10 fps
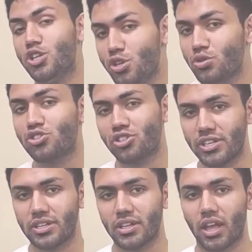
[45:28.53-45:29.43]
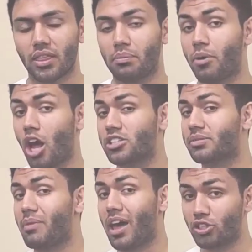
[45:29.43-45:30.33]
Usually, the
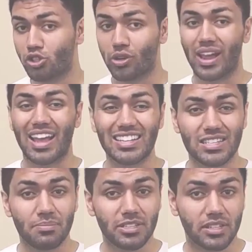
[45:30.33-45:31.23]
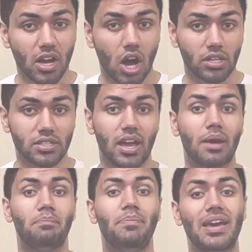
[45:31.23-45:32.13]
project manager estimates the cost
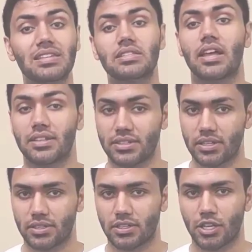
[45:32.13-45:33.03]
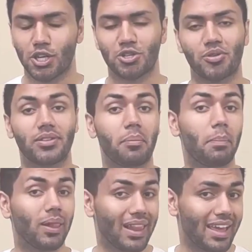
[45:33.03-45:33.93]
and baselines it during the
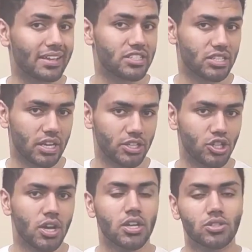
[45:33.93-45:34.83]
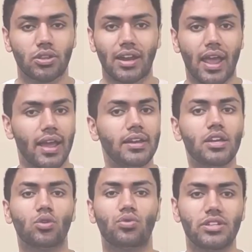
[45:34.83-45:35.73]
planning stage so that any
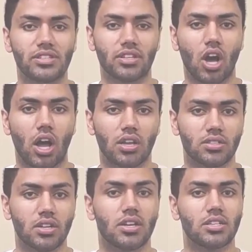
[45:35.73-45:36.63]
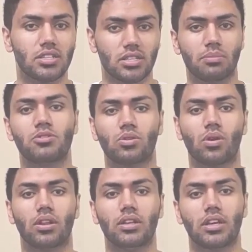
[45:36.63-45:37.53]
increase in cost
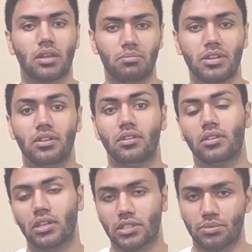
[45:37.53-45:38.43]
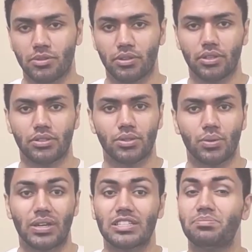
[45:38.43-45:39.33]
subsequently can be attributed
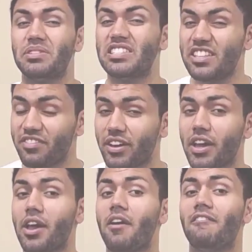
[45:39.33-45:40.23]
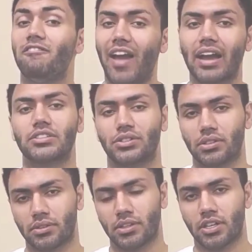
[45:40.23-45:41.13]
to a specific
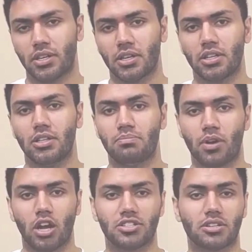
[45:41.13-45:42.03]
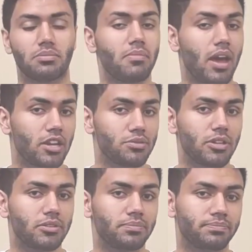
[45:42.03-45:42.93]
factor in the project
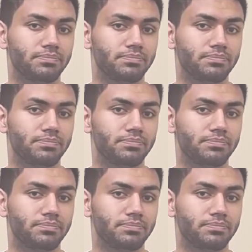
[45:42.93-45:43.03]
management.